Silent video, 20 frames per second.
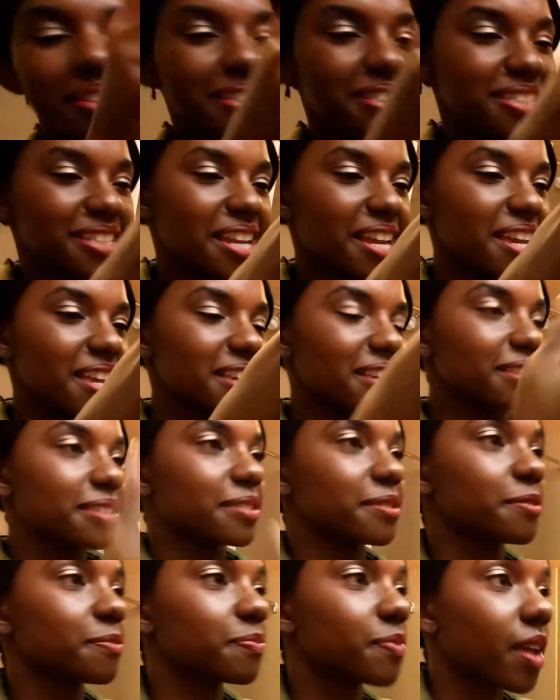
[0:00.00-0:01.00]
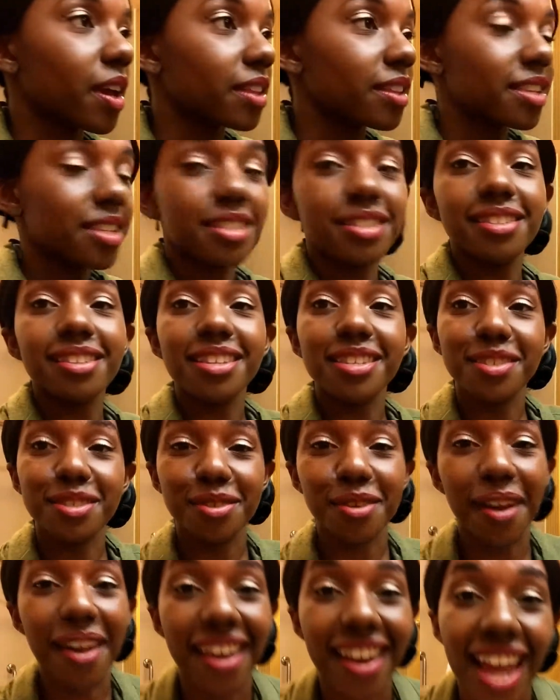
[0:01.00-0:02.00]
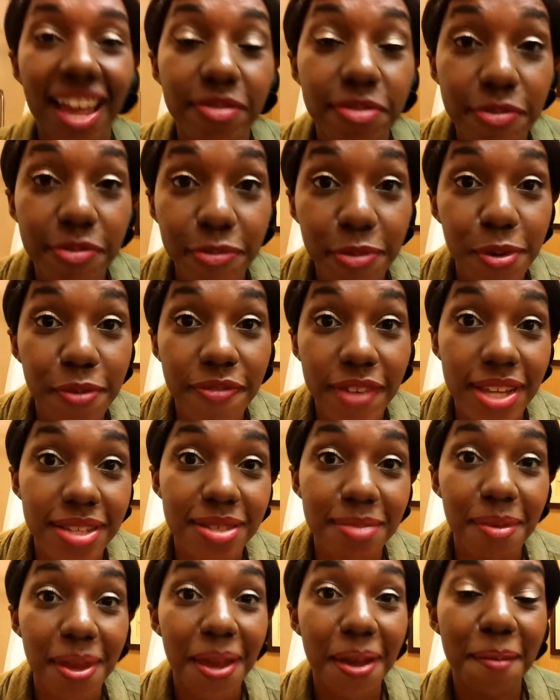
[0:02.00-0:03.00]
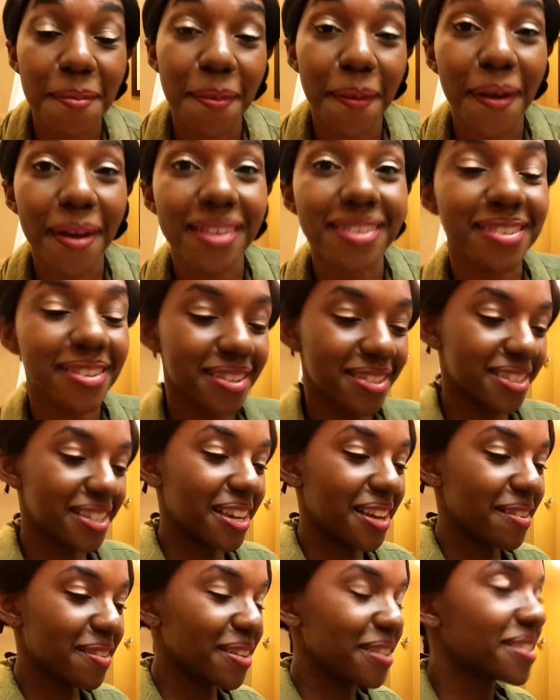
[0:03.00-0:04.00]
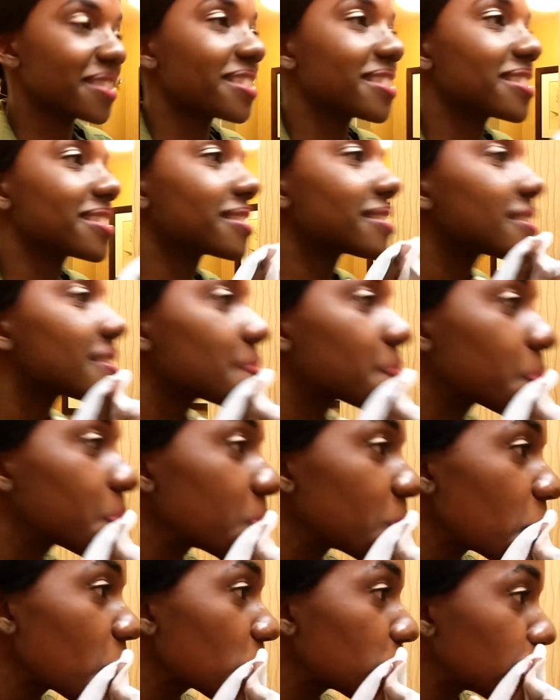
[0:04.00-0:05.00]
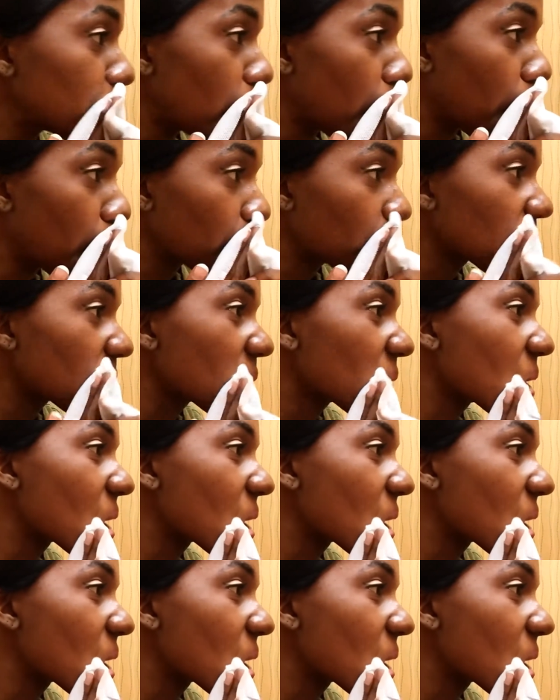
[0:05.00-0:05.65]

it's nice. Right, let's try it. I have a full face of makeup on. Let's see how good this takes it off.